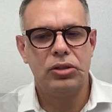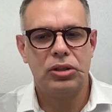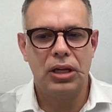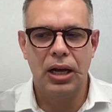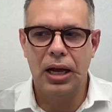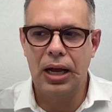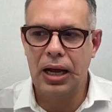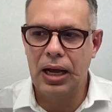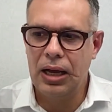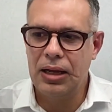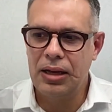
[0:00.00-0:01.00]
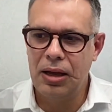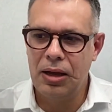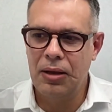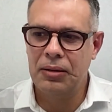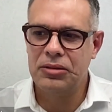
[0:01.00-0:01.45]

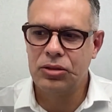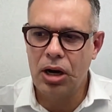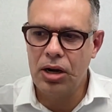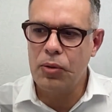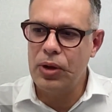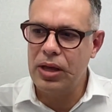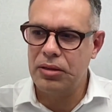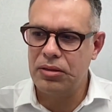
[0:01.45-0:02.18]
starting with